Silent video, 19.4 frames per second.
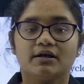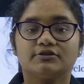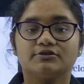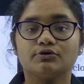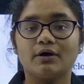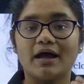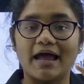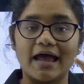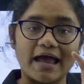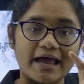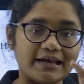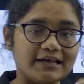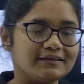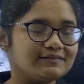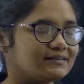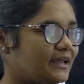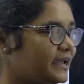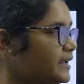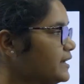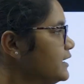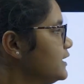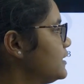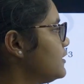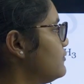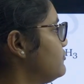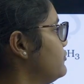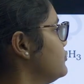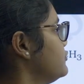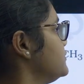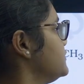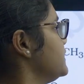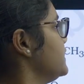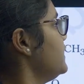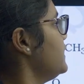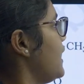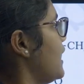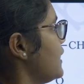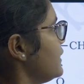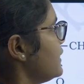So alicyclic, if you
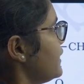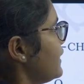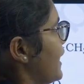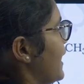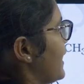see under